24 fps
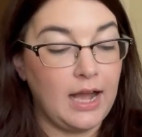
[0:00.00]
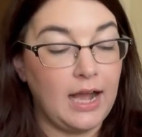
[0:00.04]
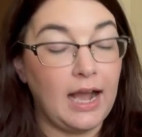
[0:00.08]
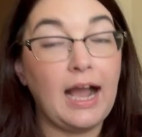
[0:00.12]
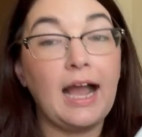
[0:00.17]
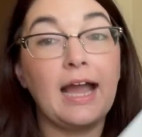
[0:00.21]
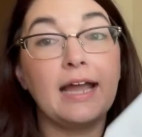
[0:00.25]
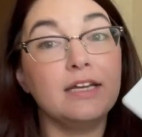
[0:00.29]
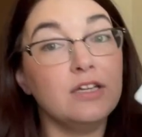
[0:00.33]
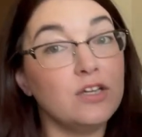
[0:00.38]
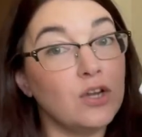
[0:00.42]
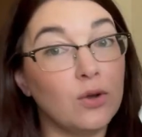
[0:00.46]

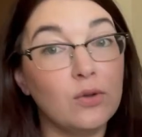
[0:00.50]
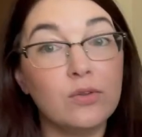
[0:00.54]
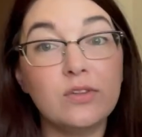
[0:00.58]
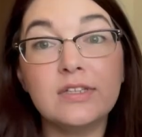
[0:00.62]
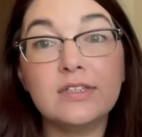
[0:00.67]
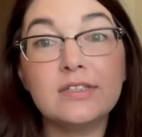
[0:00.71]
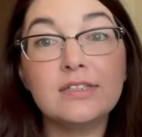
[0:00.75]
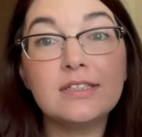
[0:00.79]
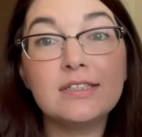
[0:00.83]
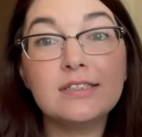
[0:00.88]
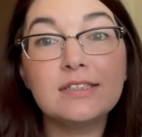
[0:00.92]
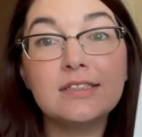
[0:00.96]
I know
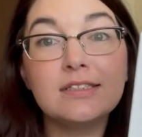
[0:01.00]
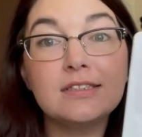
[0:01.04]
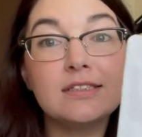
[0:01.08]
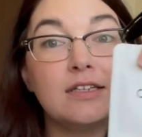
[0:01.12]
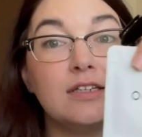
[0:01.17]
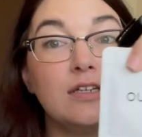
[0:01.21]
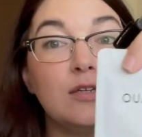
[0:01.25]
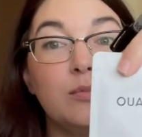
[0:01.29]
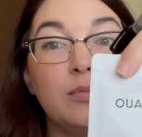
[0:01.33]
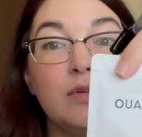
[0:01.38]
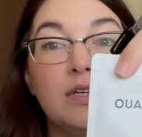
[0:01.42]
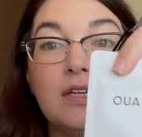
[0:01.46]
that this is
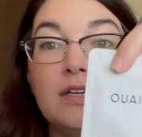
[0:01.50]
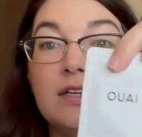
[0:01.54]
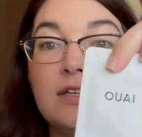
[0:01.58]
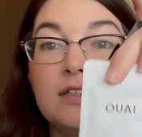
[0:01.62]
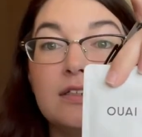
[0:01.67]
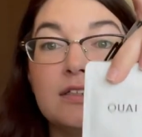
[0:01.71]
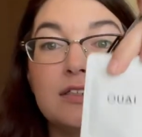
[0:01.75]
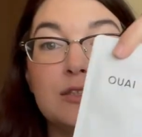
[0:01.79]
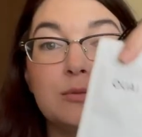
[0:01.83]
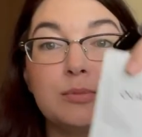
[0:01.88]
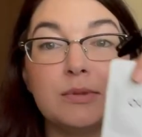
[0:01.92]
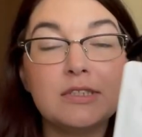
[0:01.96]
gonna be an
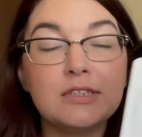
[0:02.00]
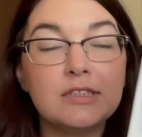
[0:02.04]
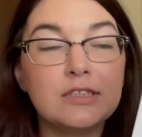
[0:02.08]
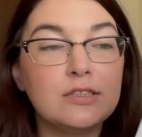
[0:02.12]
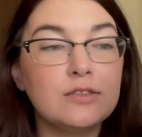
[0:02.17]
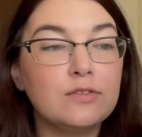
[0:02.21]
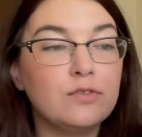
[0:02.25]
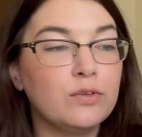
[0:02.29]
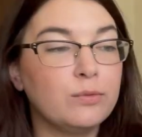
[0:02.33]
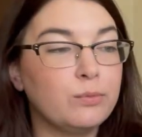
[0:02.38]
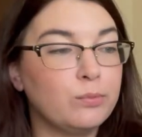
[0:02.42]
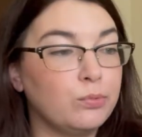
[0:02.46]

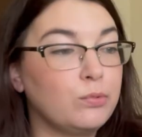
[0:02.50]
expensive